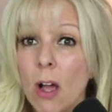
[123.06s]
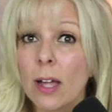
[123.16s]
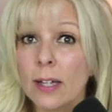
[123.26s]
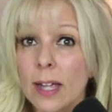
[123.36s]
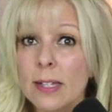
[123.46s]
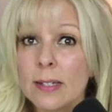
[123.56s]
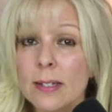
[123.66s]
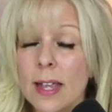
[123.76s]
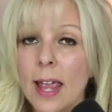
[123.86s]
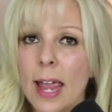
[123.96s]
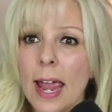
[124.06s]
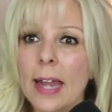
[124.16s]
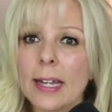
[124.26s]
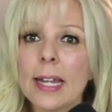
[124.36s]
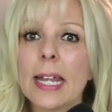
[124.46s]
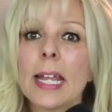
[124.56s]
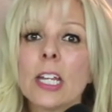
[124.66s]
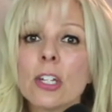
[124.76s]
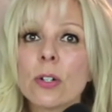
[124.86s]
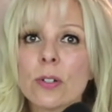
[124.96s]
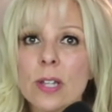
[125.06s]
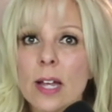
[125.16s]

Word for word: on us and it hinders